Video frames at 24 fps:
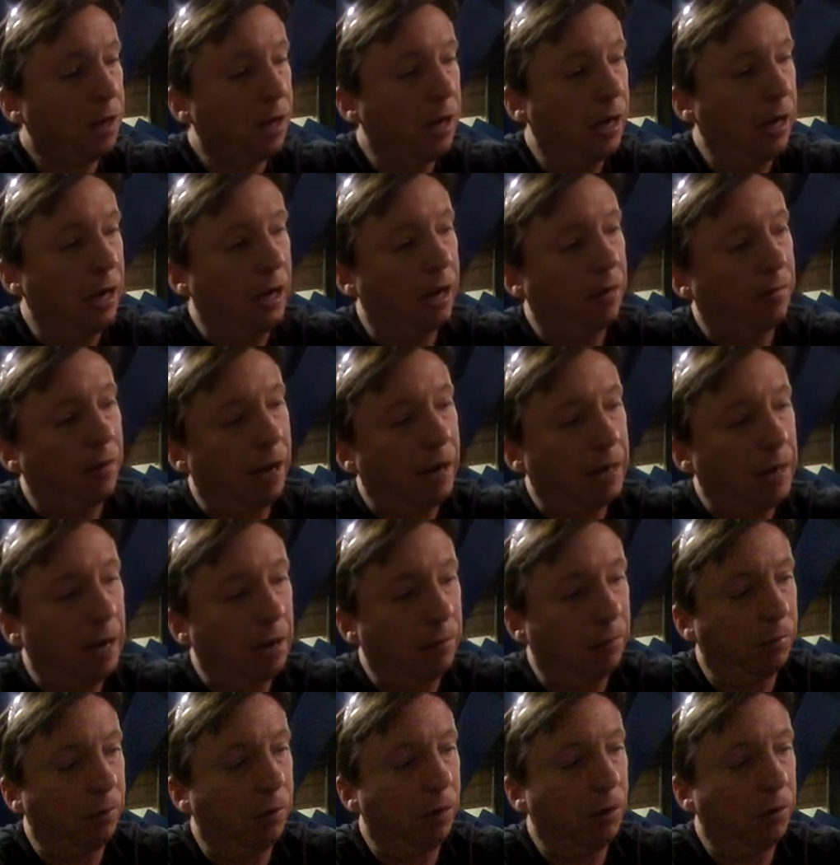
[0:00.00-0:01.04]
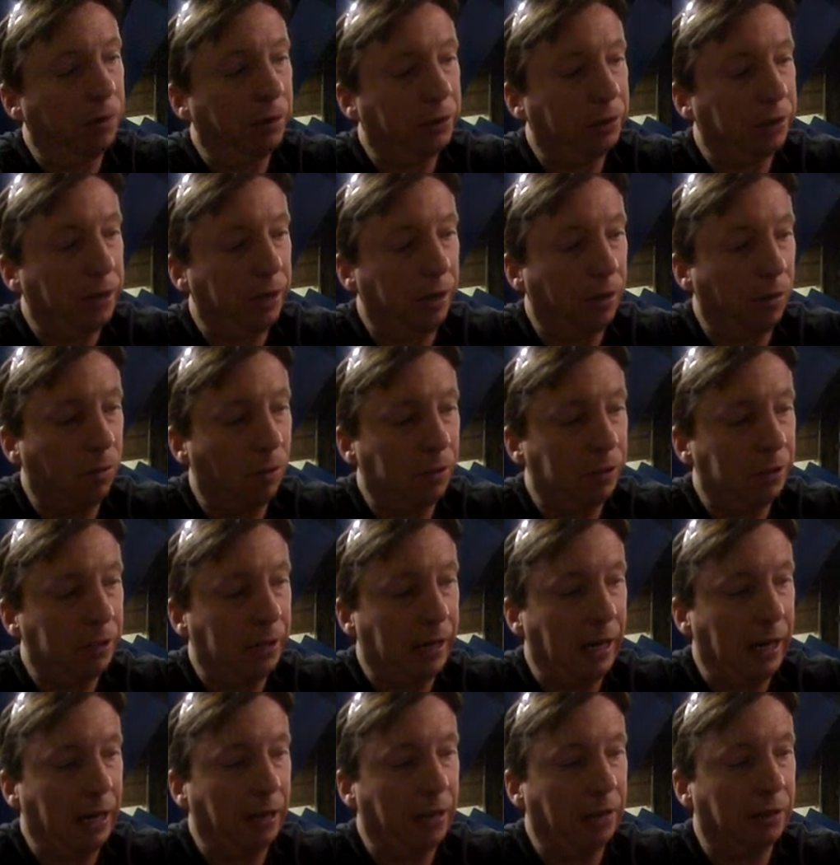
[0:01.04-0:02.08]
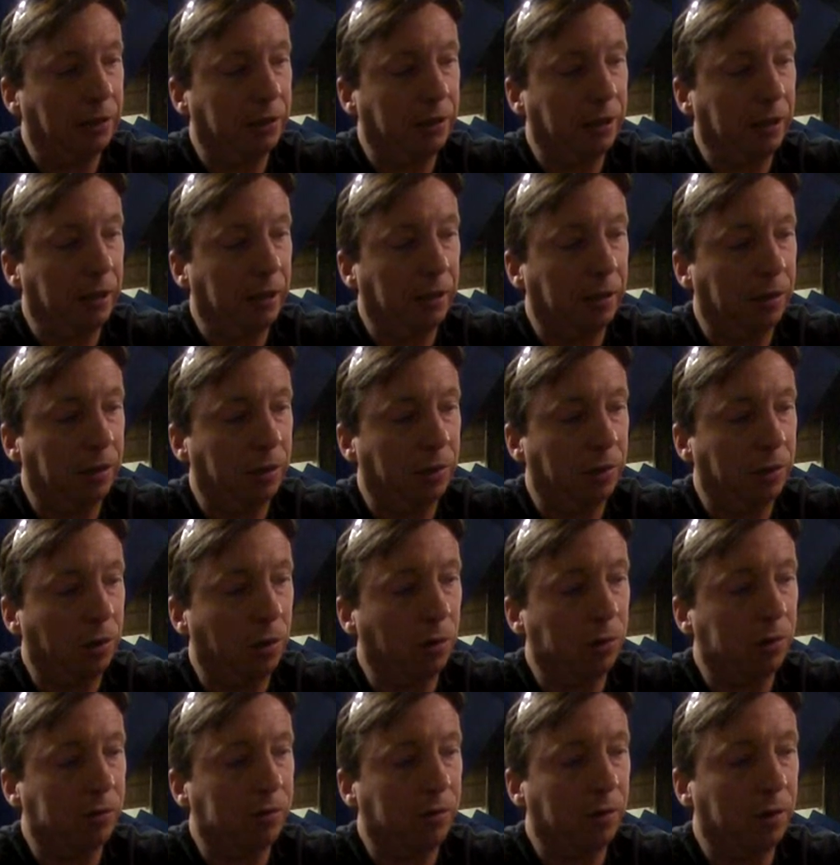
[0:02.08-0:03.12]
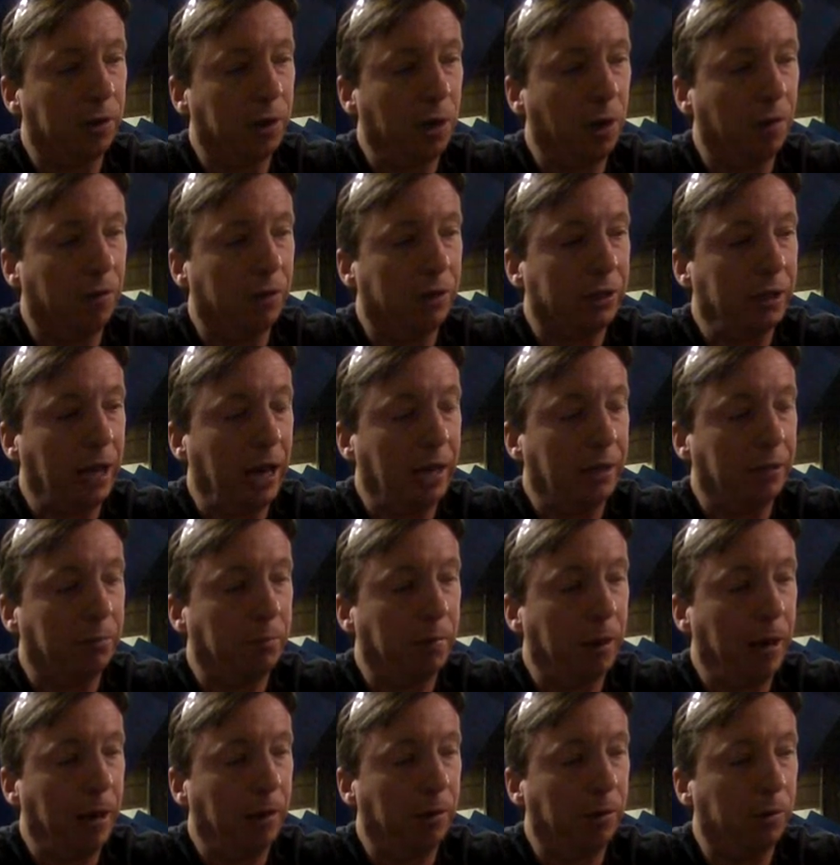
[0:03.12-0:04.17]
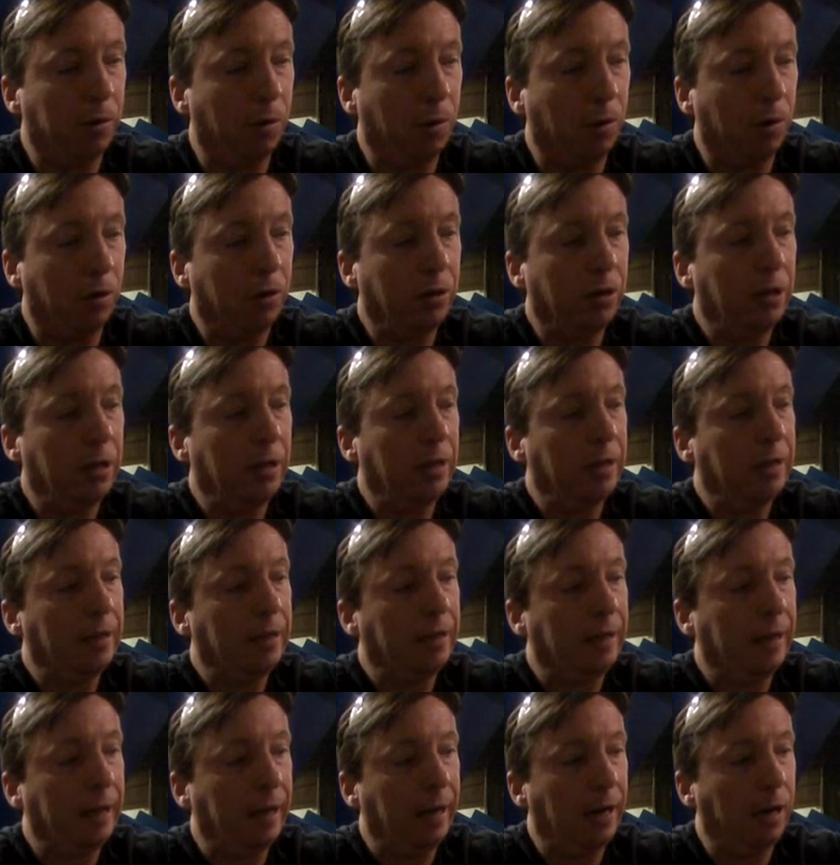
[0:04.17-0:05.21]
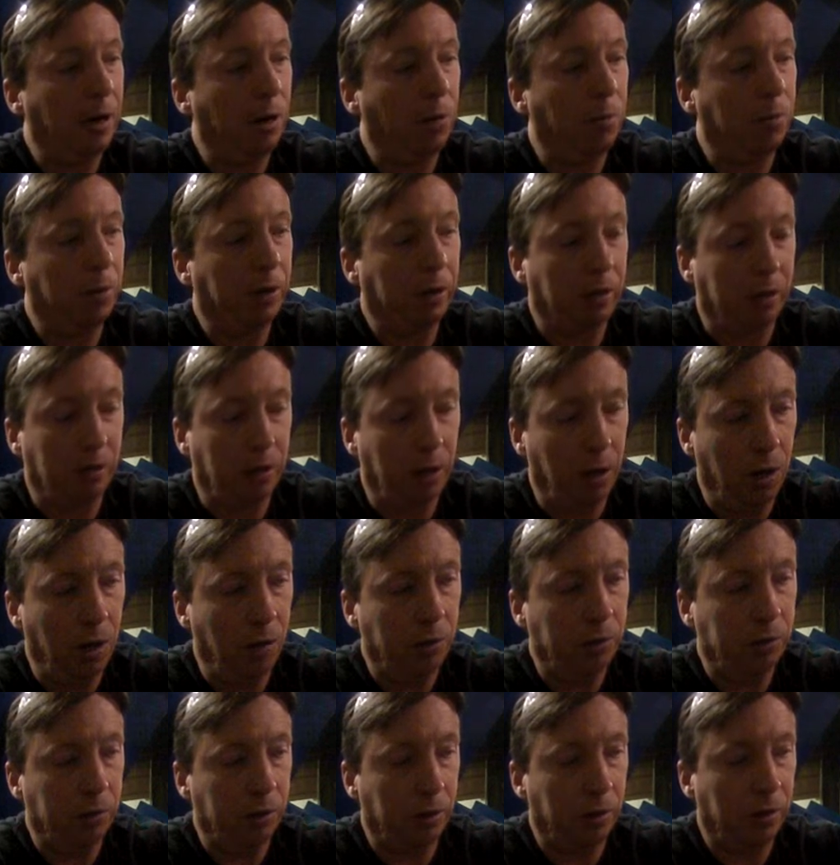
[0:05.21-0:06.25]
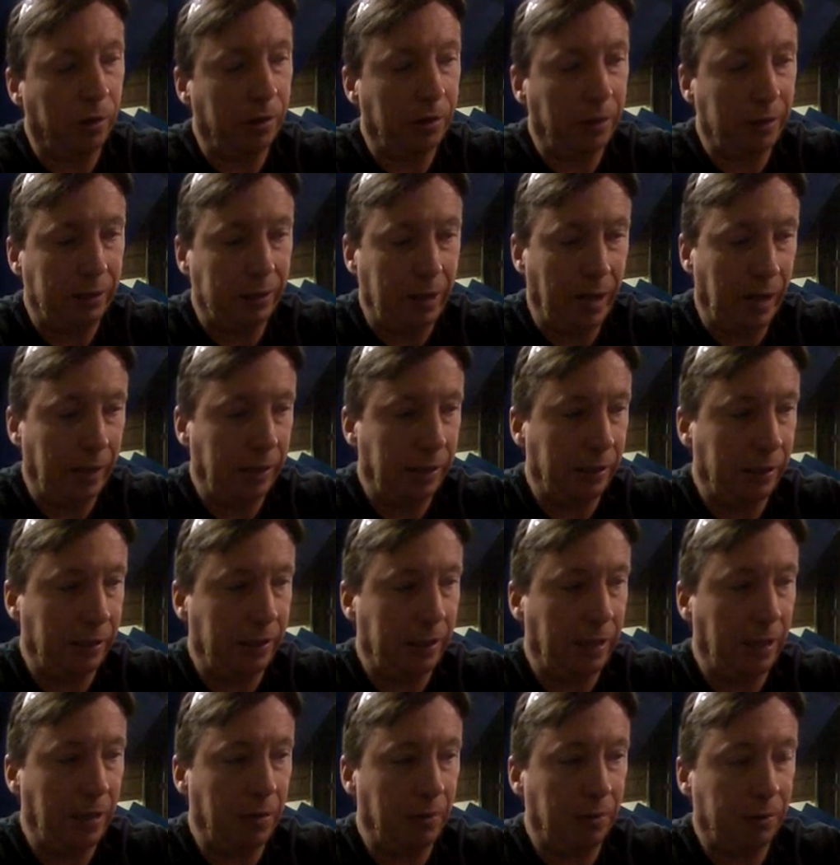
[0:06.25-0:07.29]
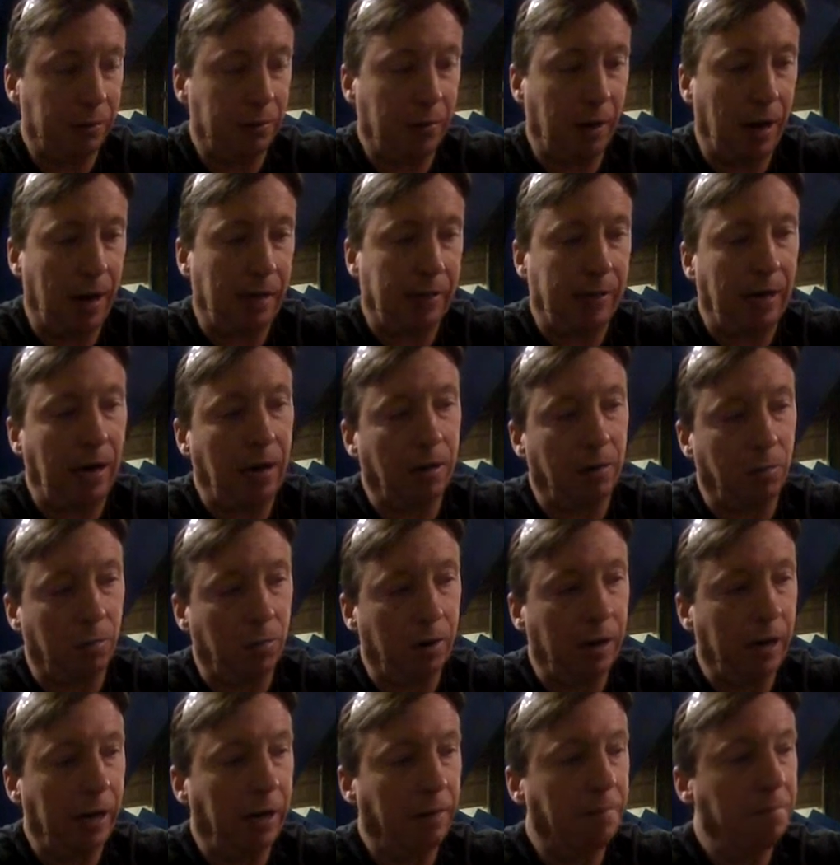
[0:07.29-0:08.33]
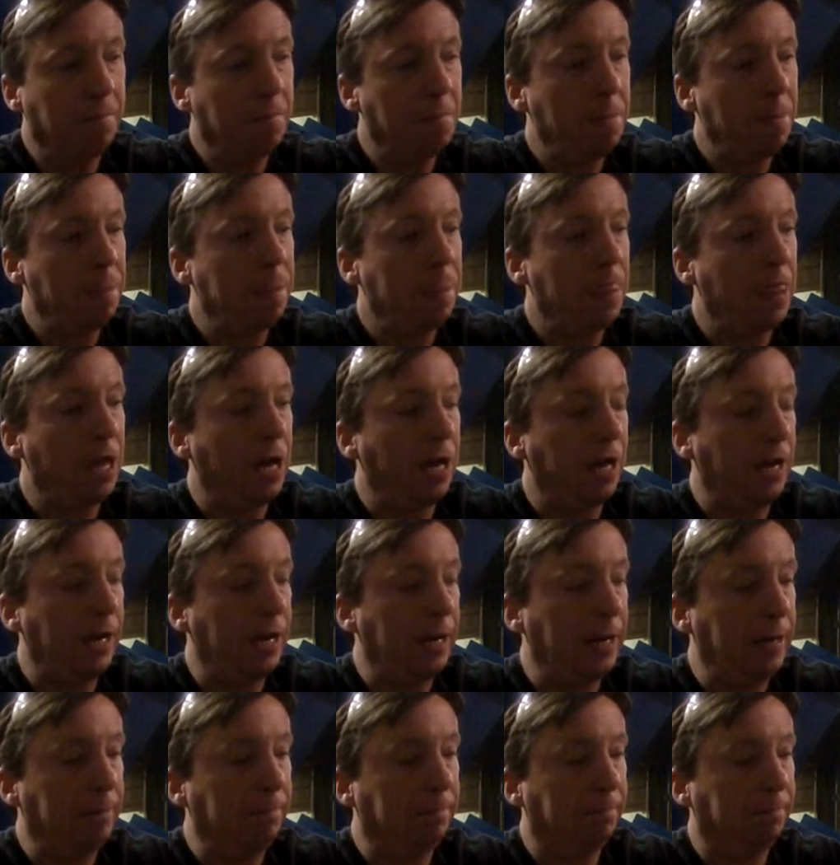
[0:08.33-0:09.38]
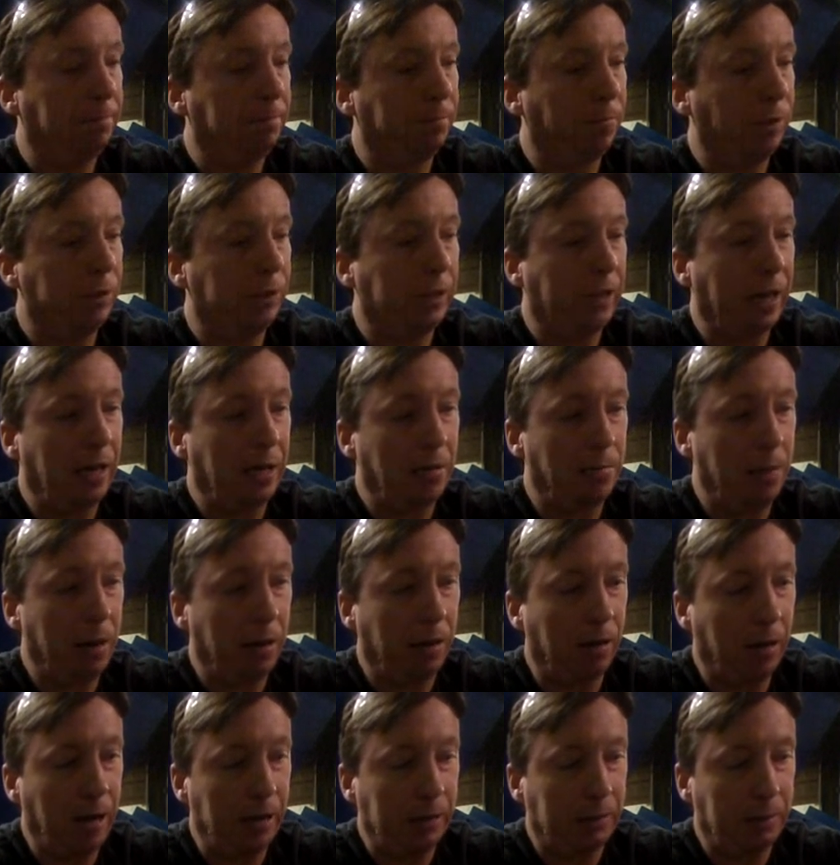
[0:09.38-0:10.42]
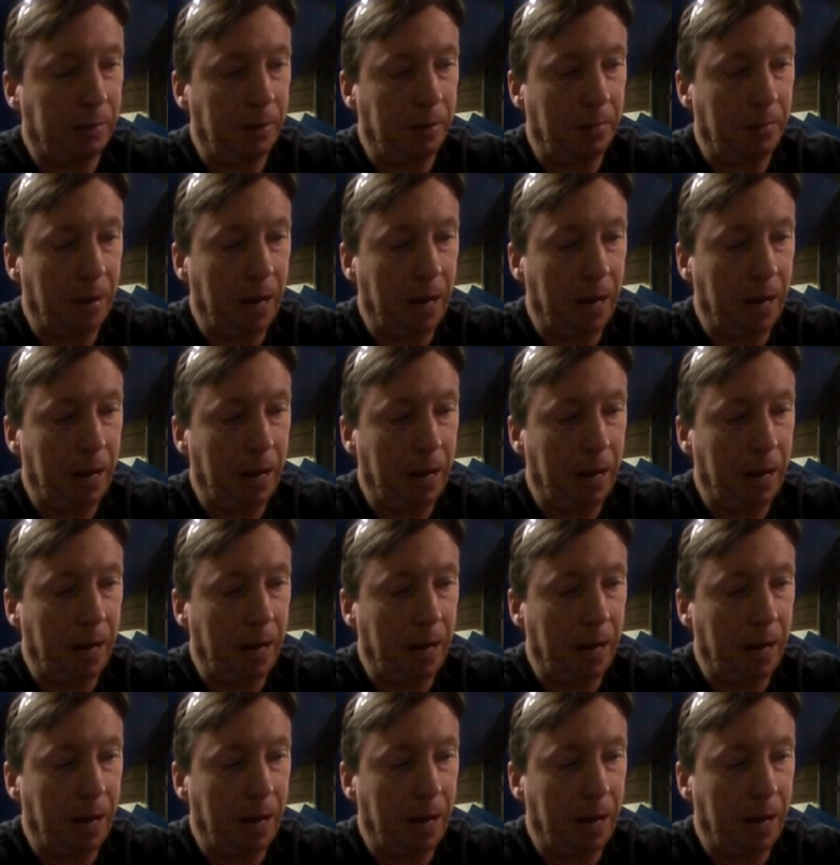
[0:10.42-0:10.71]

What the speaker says: Right down below this here, once again, is the controls for the oversized bale door, open and close, or in this case extend and retract, either way. Once again, the baler has to be in